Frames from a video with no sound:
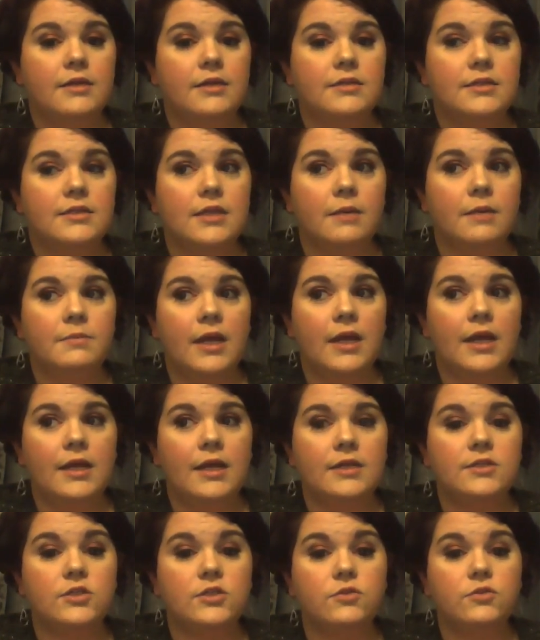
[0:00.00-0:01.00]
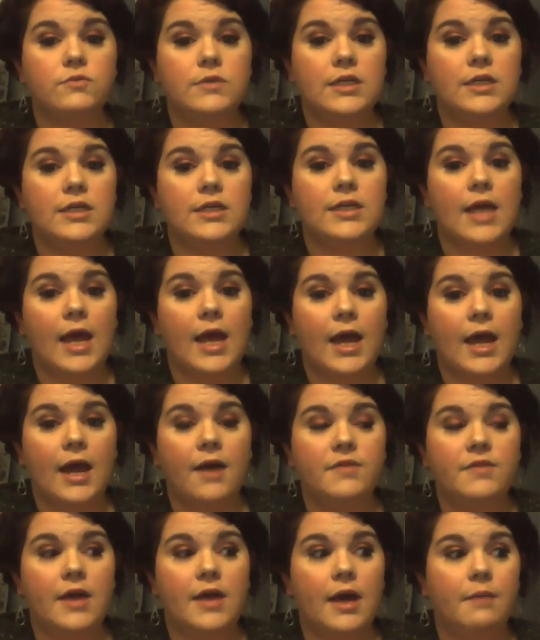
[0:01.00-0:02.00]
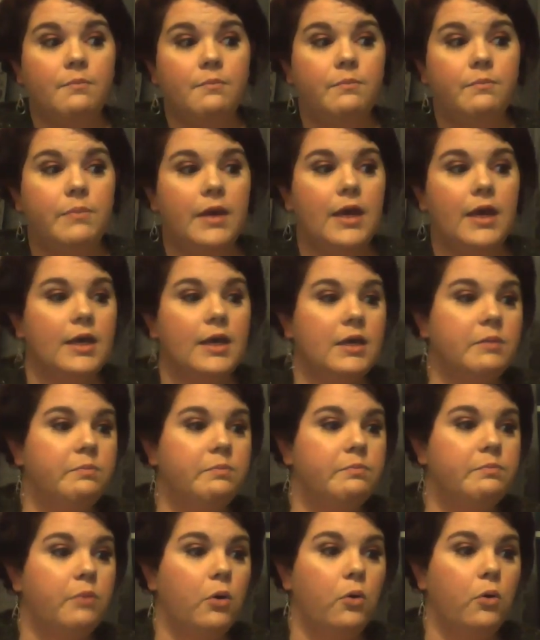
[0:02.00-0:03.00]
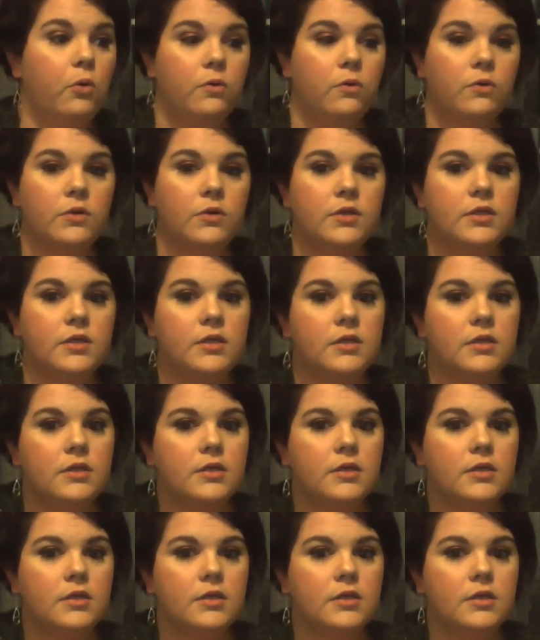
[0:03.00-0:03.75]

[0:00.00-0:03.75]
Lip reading: some days you need to have that big, bold,